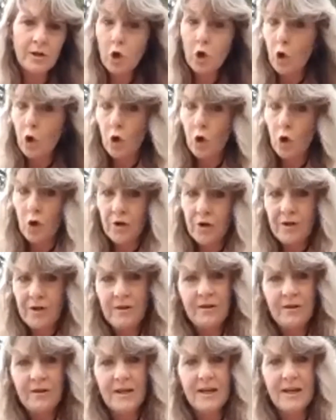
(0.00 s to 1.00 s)

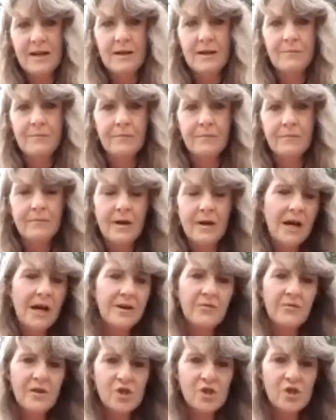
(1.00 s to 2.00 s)
corn,
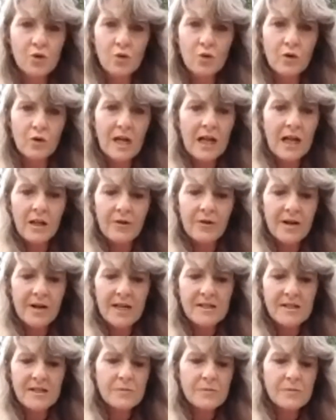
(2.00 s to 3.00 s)
artificial
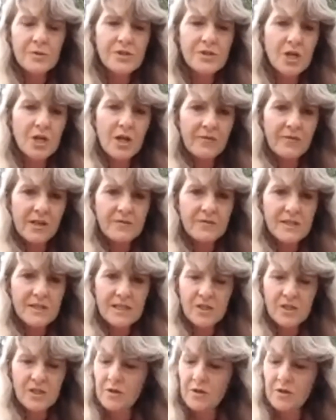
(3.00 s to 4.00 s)
colorings, preservatives,
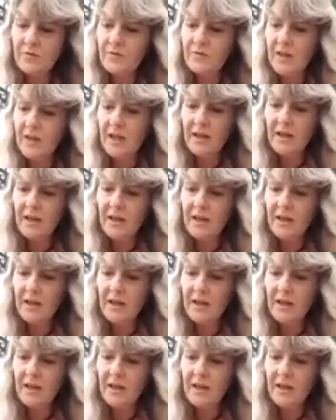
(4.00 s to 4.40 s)
that sort of thing.